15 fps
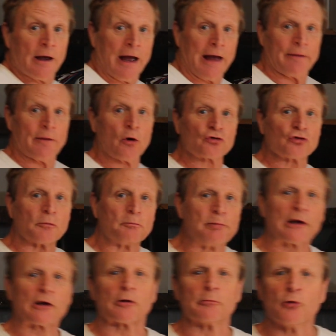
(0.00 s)
And those are
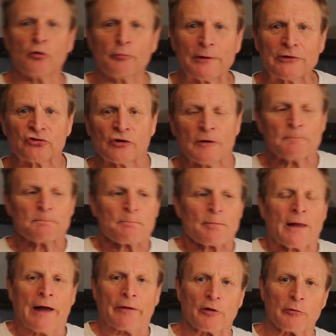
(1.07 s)
bigger movements,
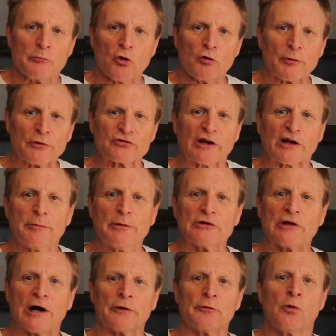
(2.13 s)
and they're movements that can be
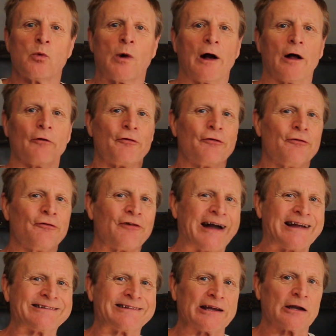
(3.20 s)
done while
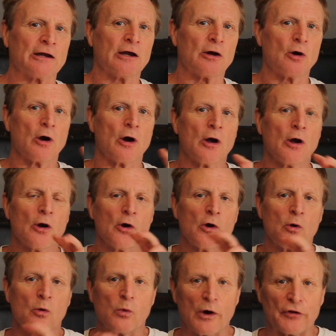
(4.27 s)
fighting
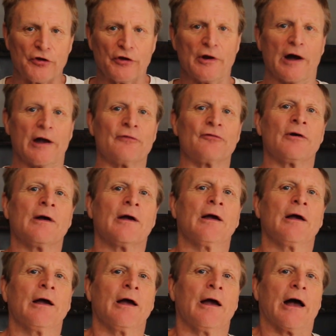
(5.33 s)
with a knife
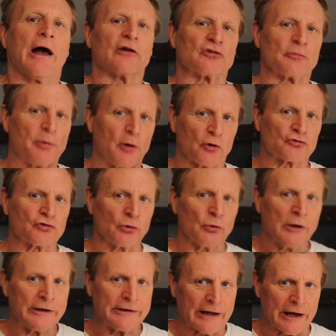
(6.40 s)
as opposed to
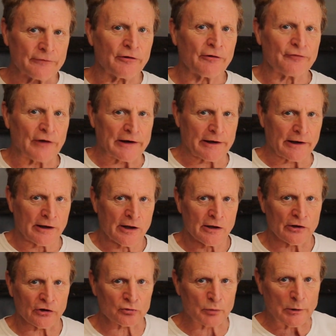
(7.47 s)
knife fighting.
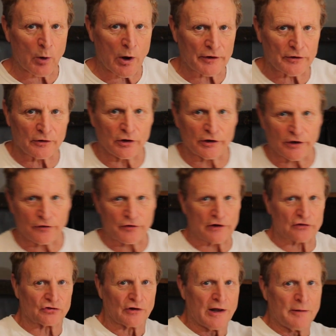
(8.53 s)
Because we want to look at
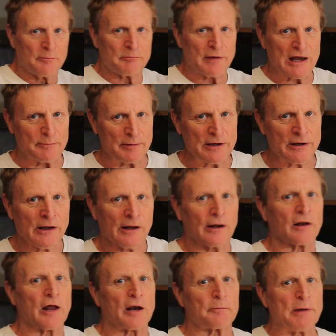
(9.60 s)
this, maybe a
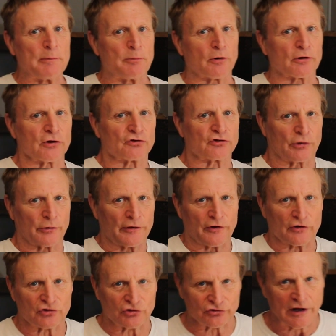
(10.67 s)
lot of people are considering
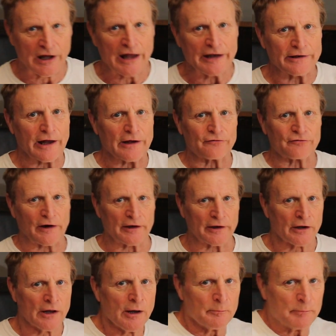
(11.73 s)
this as knife fighting
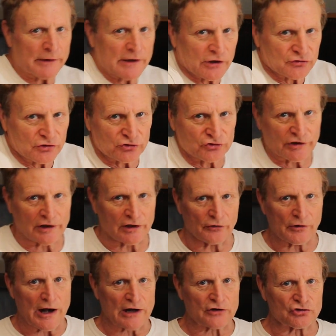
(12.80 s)
because they're
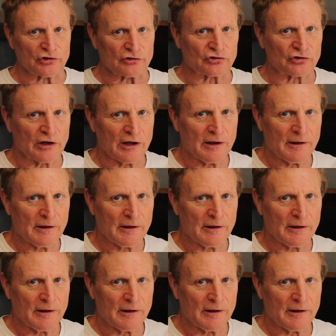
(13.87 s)
singular actions.